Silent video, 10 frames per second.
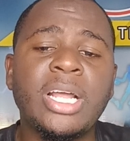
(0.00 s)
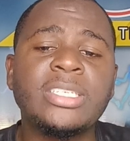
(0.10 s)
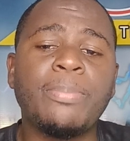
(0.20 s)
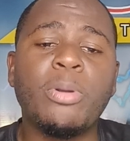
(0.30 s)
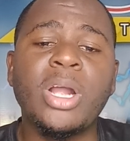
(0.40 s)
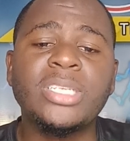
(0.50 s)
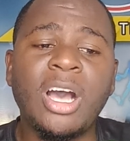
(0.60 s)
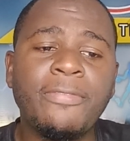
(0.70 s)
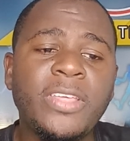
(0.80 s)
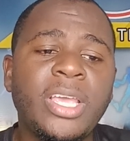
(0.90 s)
latter part
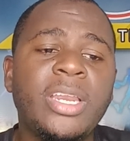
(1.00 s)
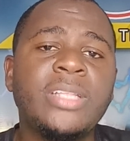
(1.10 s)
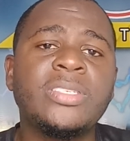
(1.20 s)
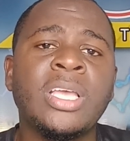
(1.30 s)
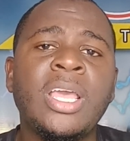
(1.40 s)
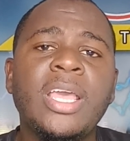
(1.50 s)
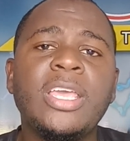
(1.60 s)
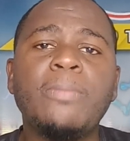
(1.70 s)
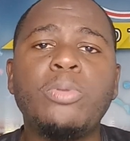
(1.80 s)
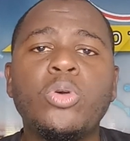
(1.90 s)
of the innings.
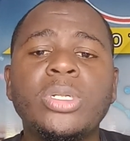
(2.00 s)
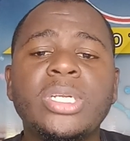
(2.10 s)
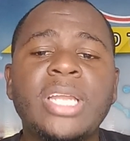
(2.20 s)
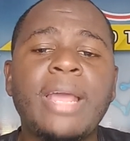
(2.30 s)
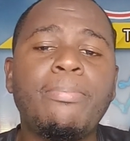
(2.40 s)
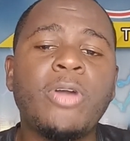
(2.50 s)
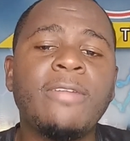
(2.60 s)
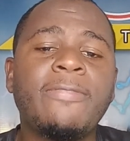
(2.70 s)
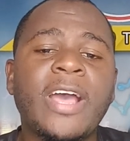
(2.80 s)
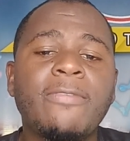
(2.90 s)
He bowled
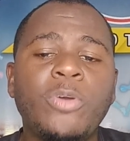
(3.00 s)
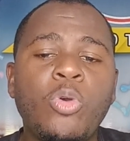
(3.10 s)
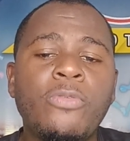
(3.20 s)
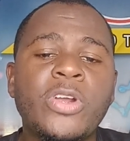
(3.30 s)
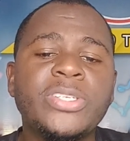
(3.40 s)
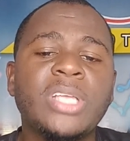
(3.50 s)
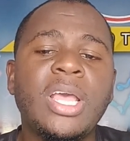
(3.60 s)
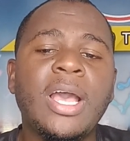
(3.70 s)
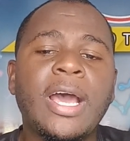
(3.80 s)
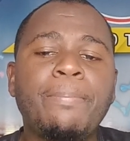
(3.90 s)
9.5 overs
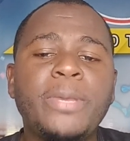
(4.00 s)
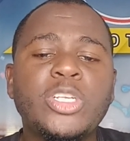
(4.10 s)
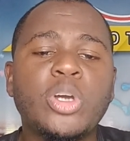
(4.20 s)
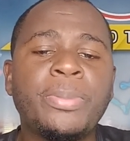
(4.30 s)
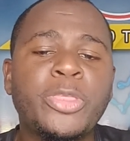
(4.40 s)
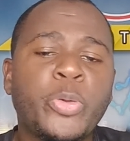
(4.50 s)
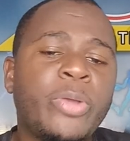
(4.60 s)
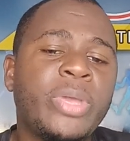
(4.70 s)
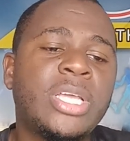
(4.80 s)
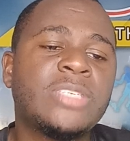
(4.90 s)
and picked up 3
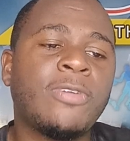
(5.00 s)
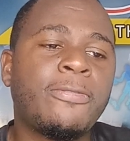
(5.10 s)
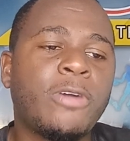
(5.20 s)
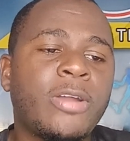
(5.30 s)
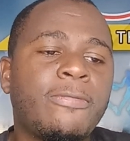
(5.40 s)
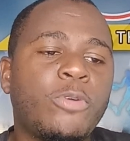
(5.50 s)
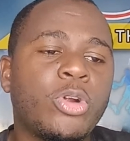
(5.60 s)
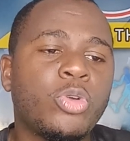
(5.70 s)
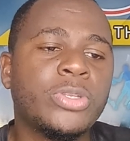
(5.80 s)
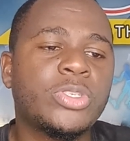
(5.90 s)
wickets for
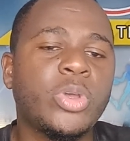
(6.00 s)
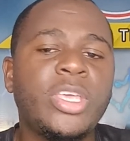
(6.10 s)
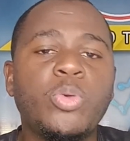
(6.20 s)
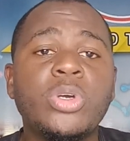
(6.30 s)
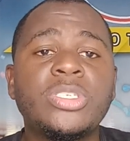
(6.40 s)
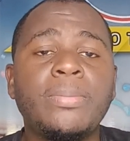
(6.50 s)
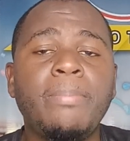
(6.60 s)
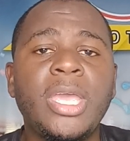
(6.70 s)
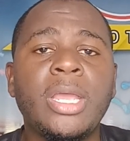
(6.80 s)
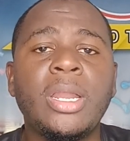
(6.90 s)
44 runs. So he was the
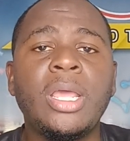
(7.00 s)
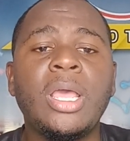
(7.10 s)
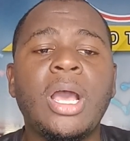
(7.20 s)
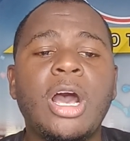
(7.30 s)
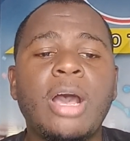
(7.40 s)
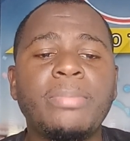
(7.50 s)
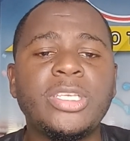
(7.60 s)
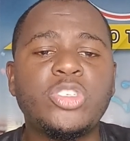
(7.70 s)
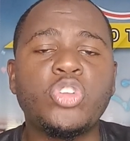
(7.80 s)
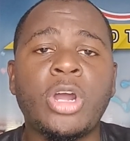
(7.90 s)
main
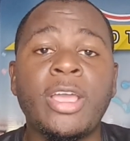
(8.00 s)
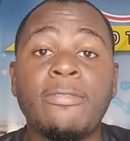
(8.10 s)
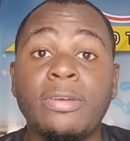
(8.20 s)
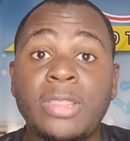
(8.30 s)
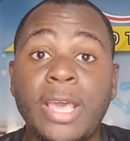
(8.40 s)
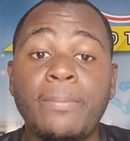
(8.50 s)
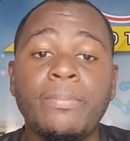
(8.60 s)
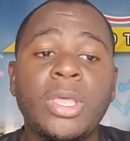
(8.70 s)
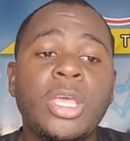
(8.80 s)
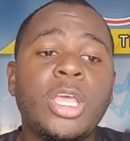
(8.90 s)
destroyer for them.
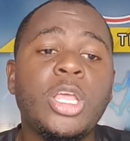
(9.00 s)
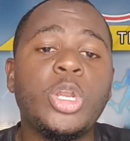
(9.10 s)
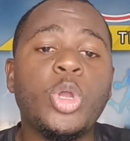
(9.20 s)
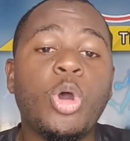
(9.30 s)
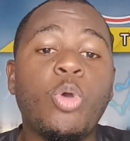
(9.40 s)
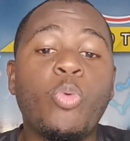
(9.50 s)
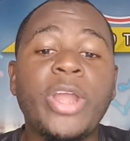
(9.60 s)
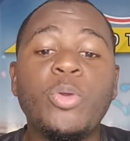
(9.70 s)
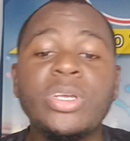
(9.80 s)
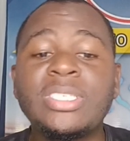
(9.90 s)
Now,
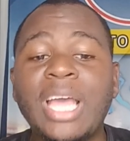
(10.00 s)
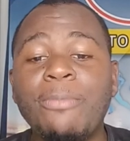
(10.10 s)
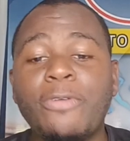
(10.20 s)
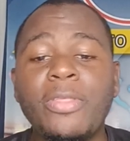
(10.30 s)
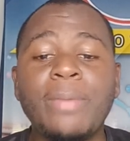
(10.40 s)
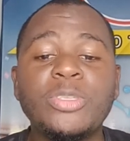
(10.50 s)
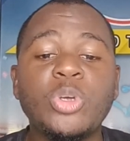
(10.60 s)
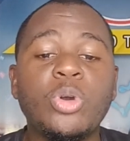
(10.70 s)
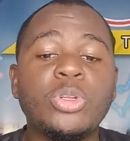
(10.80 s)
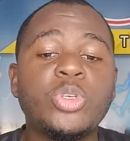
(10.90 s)
when it was time for them
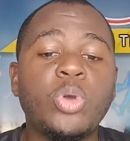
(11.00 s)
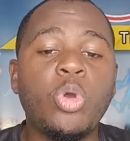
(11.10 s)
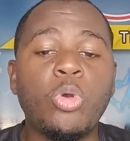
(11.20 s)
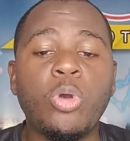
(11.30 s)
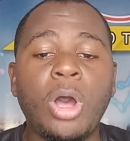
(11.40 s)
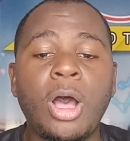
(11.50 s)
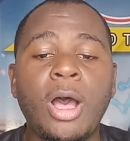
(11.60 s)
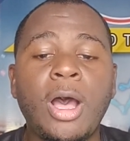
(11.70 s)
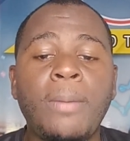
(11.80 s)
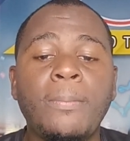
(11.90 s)
to go
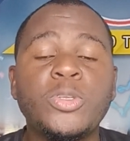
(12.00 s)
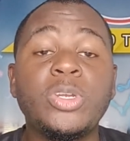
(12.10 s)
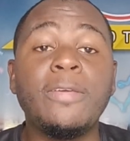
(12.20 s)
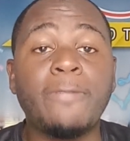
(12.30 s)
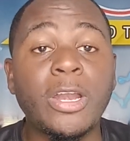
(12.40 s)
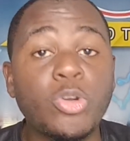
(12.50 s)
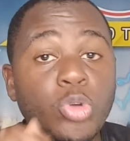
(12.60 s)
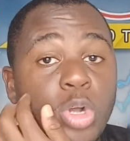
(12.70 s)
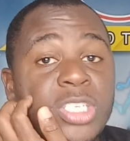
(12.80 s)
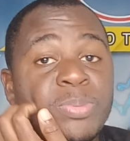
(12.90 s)
to defend the
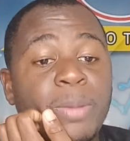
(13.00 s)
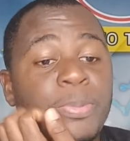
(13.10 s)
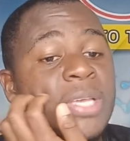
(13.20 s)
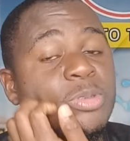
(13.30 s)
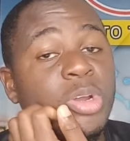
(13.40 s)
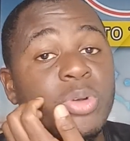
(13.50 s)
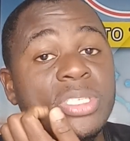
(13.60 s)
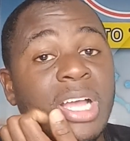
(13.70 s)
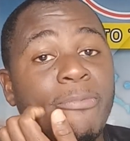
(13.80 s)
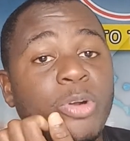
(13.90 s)
runs, my peeps, when it was
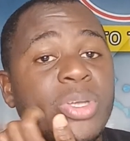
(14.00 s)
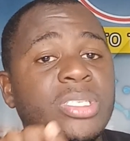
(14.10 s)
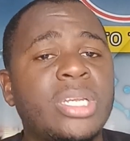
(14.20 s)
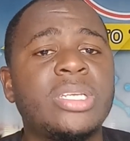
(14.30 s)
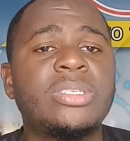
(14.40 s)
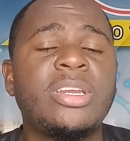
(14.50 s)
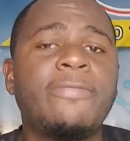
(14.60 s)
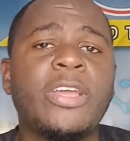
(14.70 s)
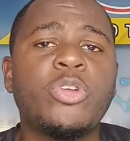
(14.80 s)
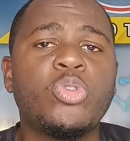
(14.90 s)
time for West Indies to
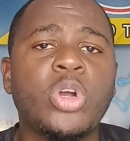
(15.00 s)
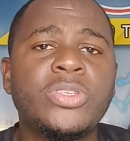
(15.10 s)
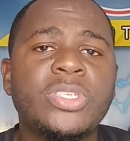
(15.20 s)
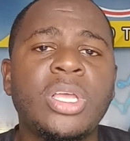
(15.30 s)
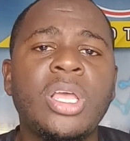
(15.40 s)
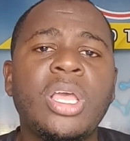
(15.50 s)
defend the runs,